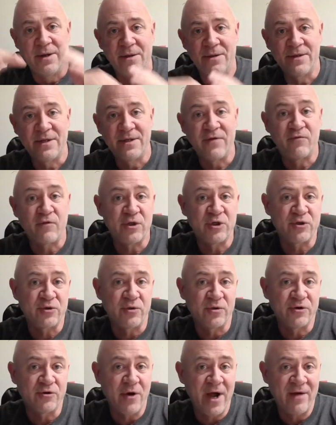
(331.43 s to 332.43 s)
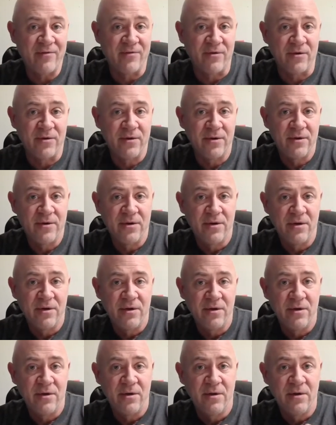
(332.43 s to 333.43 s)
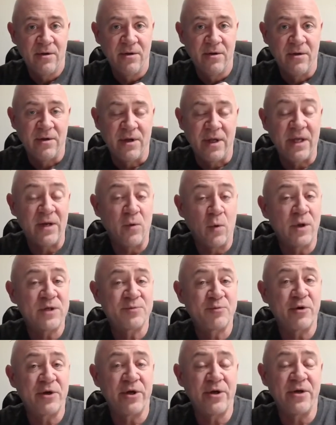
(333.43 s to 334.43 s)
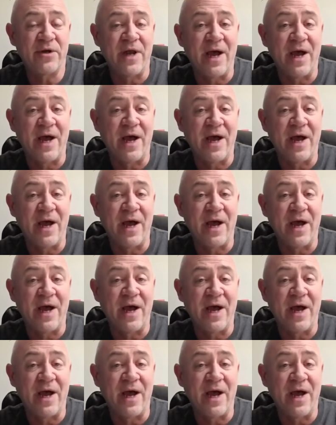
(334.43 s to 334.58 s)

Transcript: differential travel. And it works pretty good.